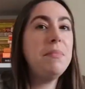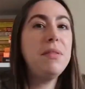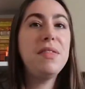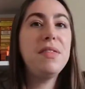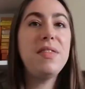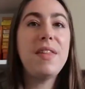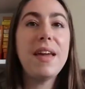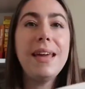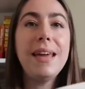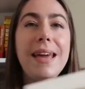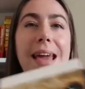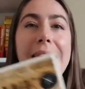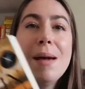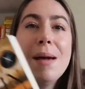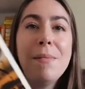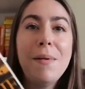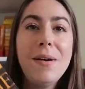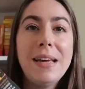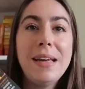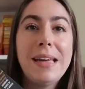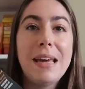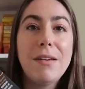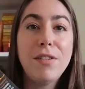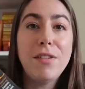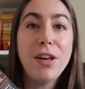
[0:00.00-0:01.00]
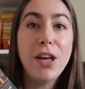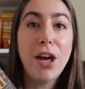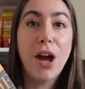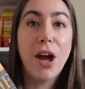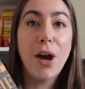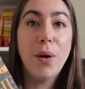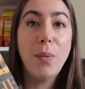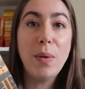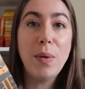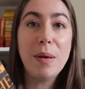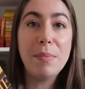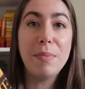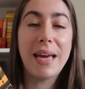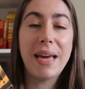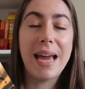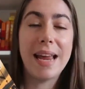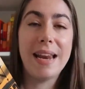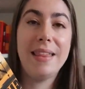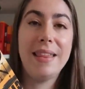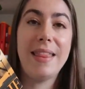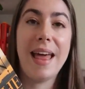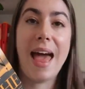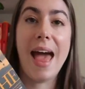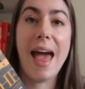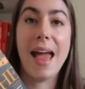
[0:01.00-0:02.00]
I'm thinking about giving her We Begin
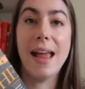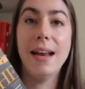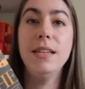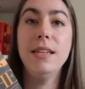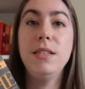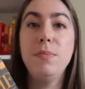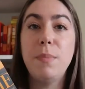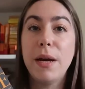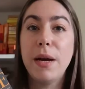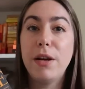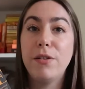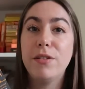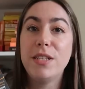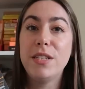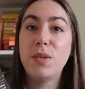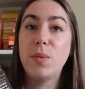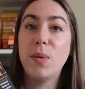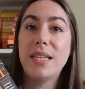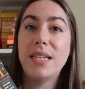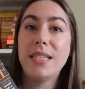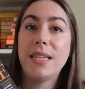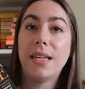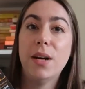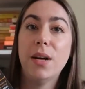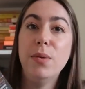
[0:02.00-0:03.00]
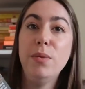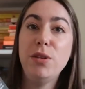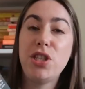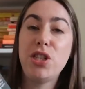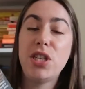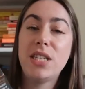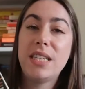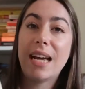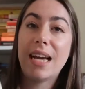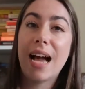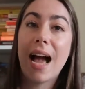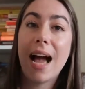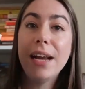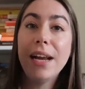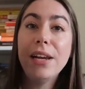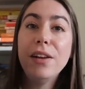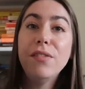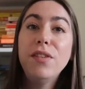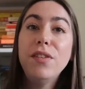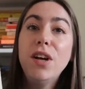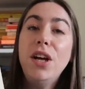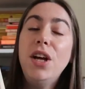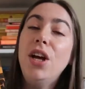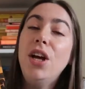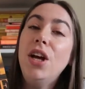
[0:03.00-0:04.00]
at the End by Chris Whittaker, which is a kind
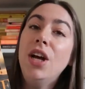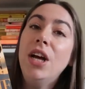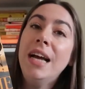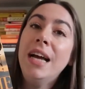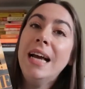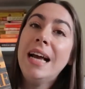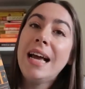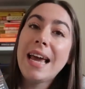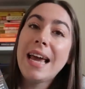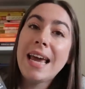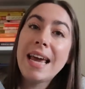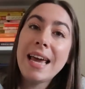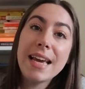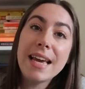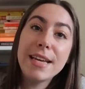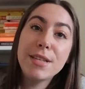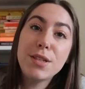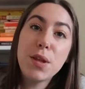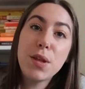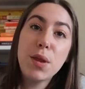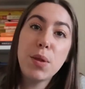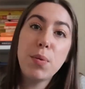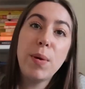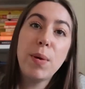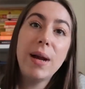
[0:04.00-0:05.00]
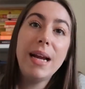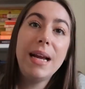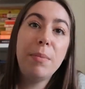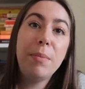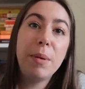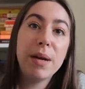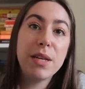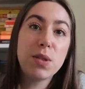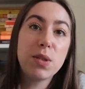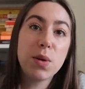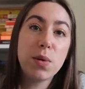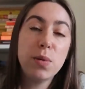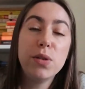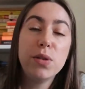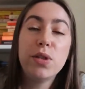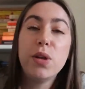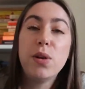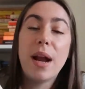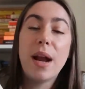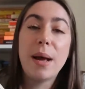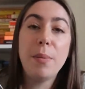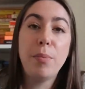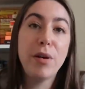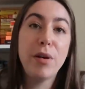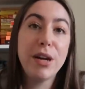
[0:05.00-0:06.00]
of, it is a thriller, but it's
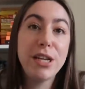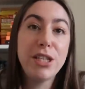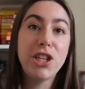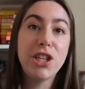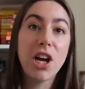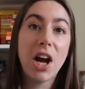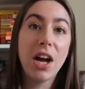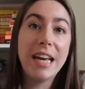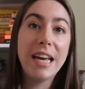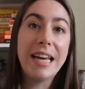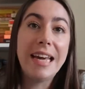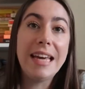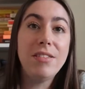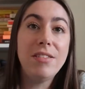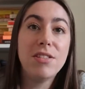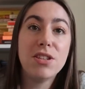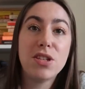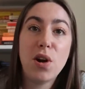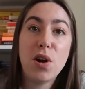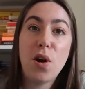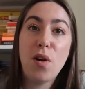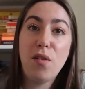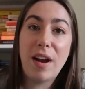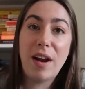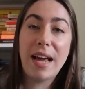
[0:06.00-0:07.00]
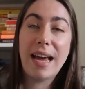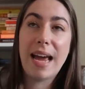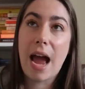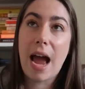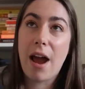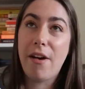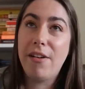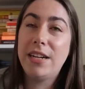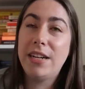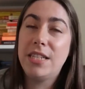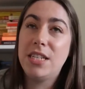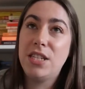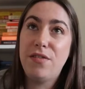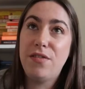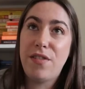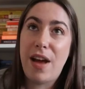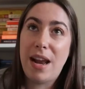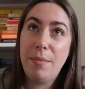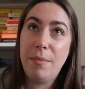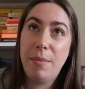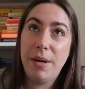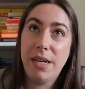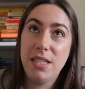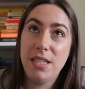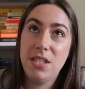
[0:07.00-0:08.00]
also like pretty chunky. There's a lot of like character
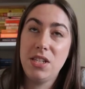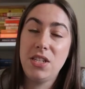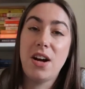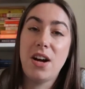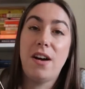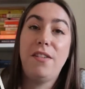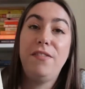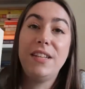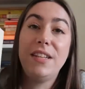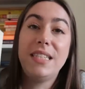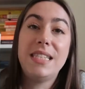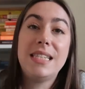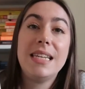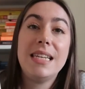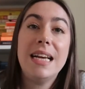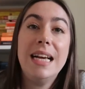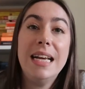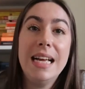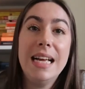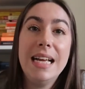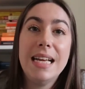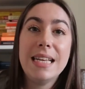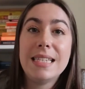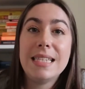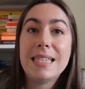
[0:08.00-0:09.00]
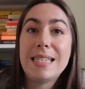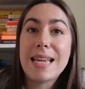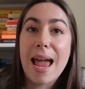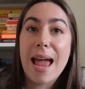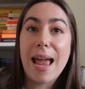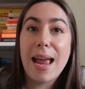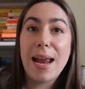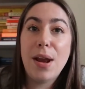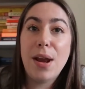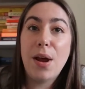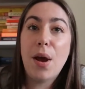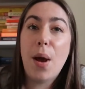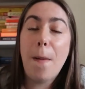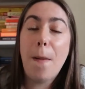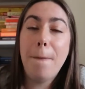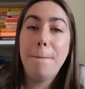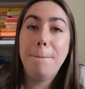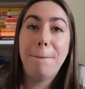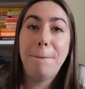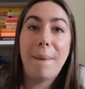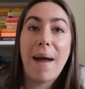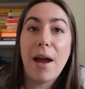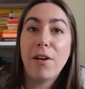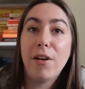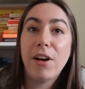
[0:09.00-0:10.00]
development and stuff. It's set in
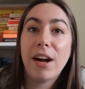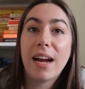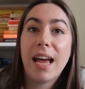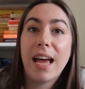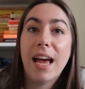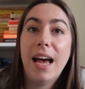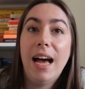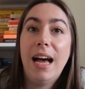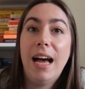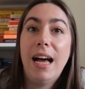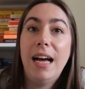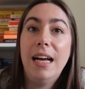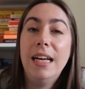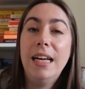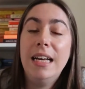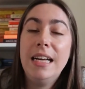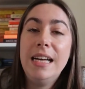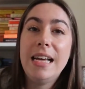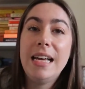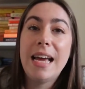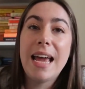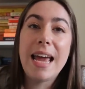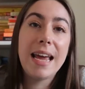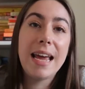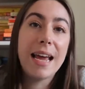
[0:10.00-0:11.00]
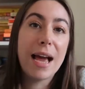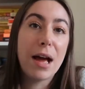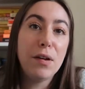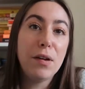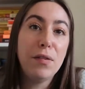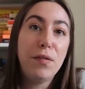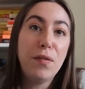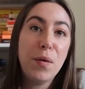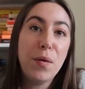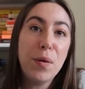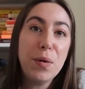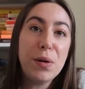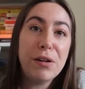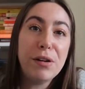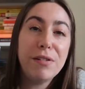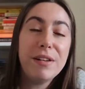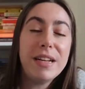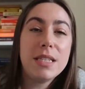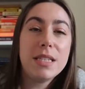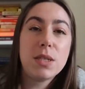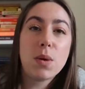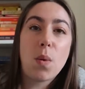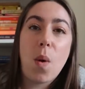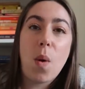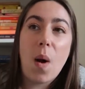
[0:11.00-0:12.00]
America, in California, and
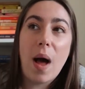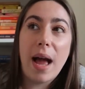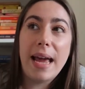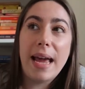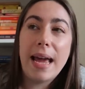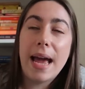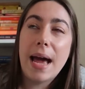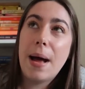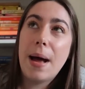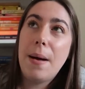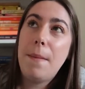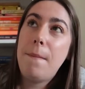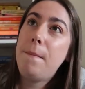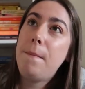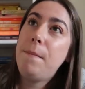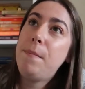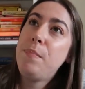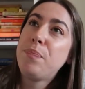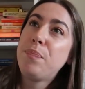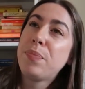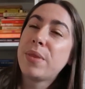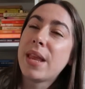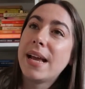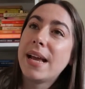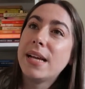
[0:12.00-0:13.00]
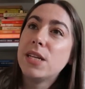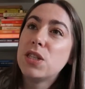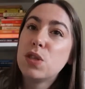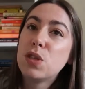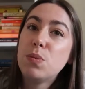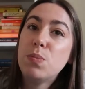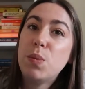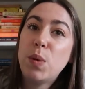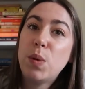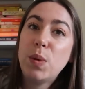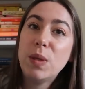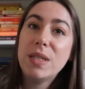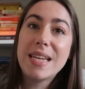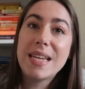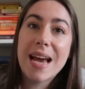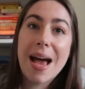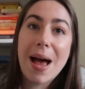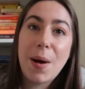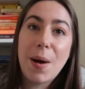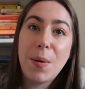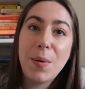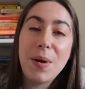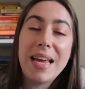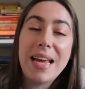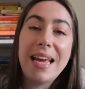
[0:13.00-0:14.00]
it's quite um, like small
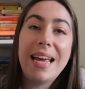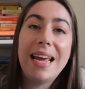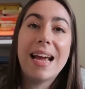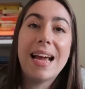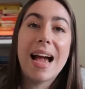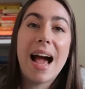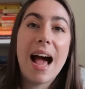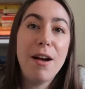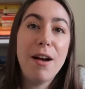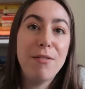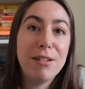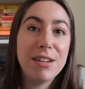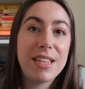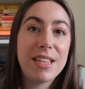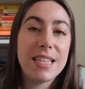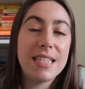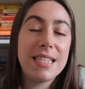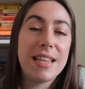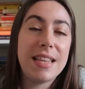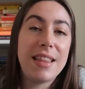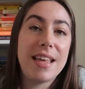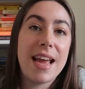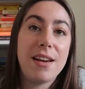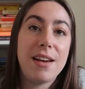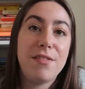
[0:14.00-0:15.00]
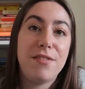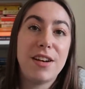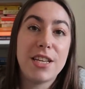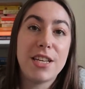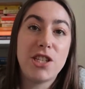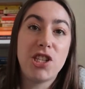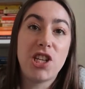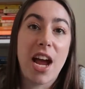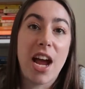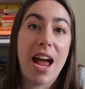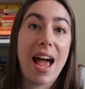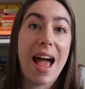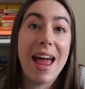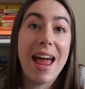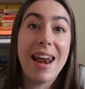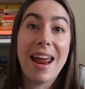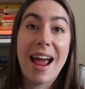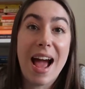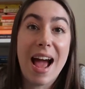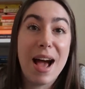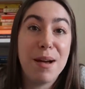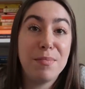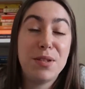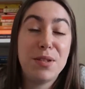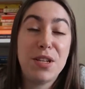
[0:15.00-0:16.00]
towny. I read this at the end of last year and
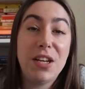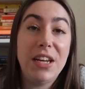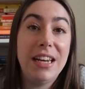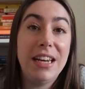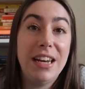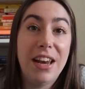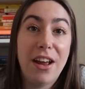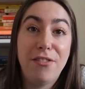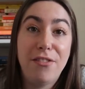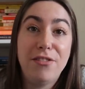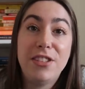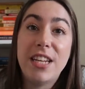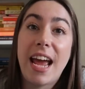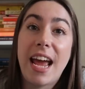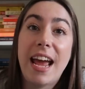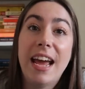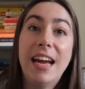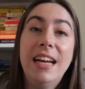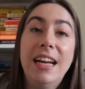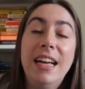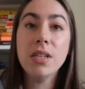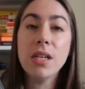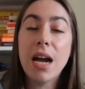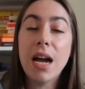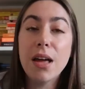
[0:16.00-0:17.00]
I absolutely loved it.